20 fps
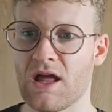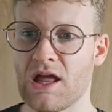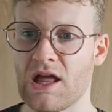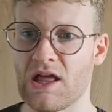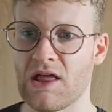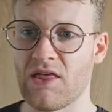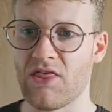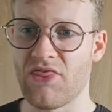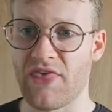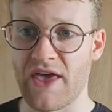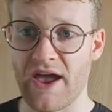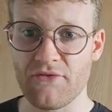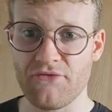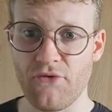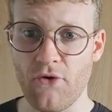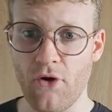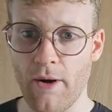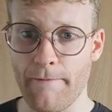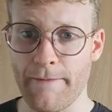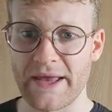
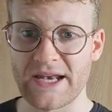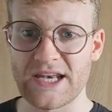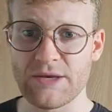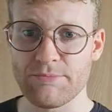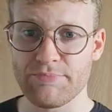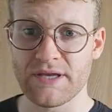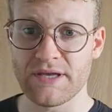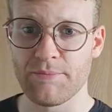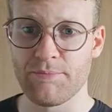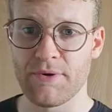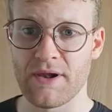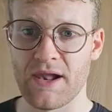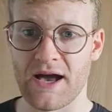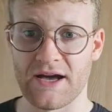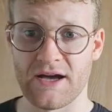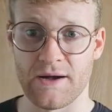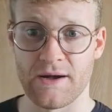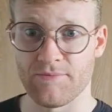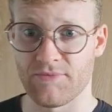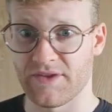therefore many people
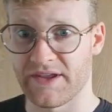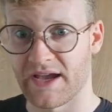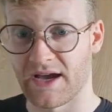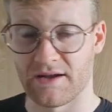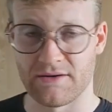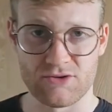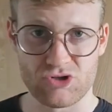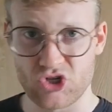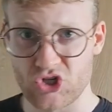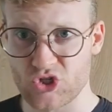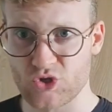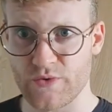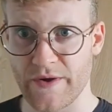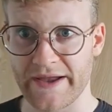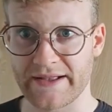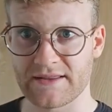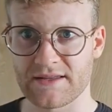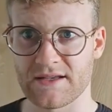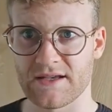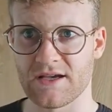are yeah
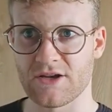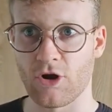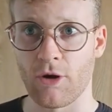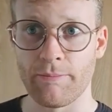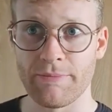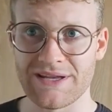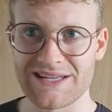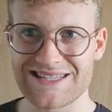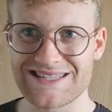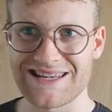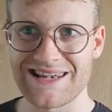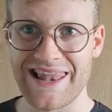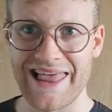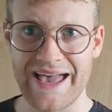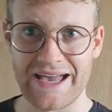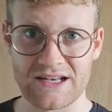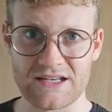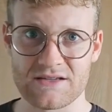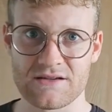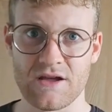distracted or
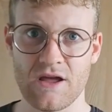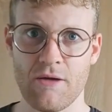misled